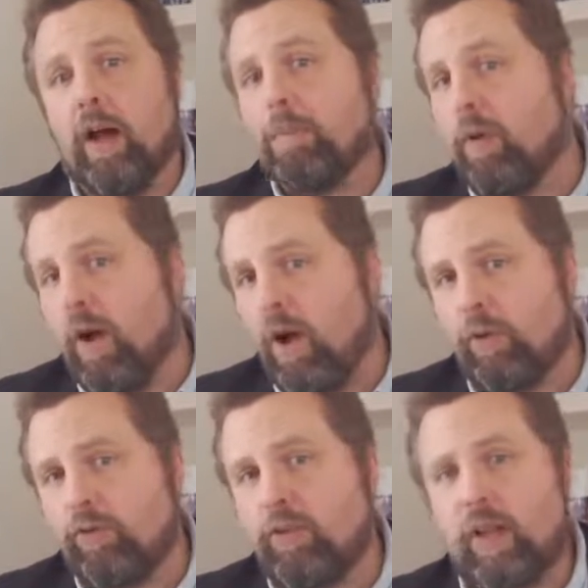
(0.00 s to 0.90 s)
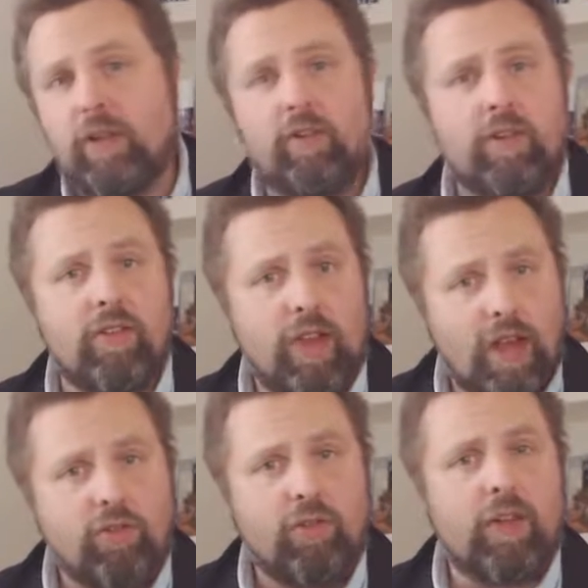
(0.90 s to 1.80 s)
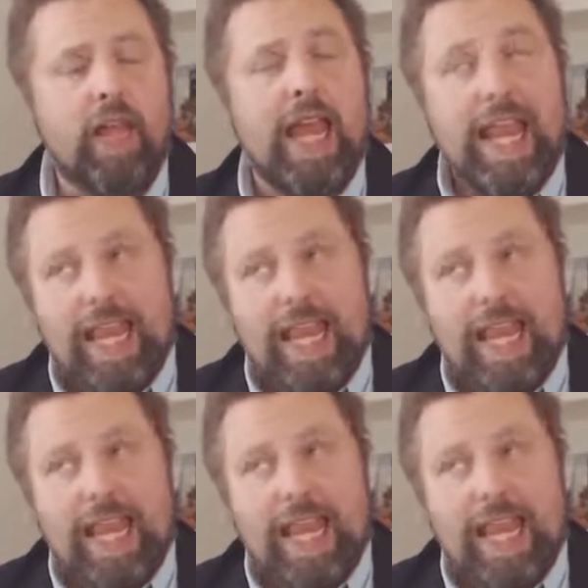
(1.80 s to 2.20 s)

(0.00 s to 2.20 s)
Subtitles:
approach that is intentionally